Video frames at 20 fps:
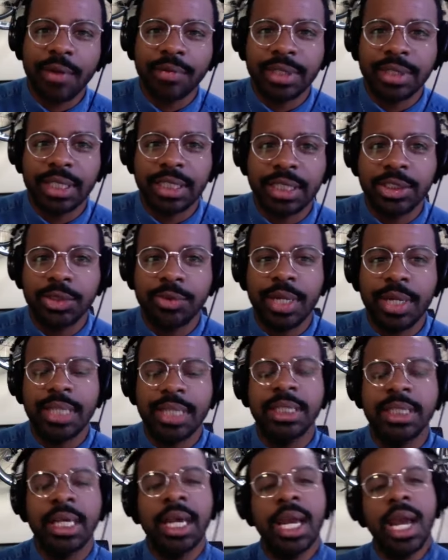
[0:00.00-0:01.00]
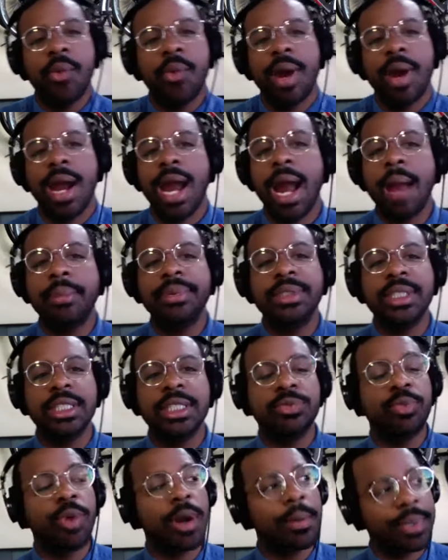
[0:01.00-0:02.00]
what the issue is. And what happens
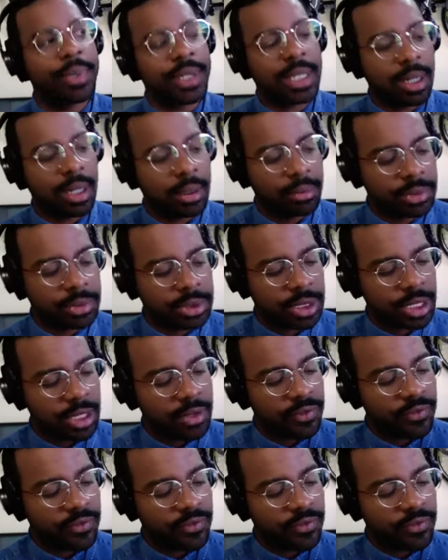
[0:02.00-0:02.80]
is one becomes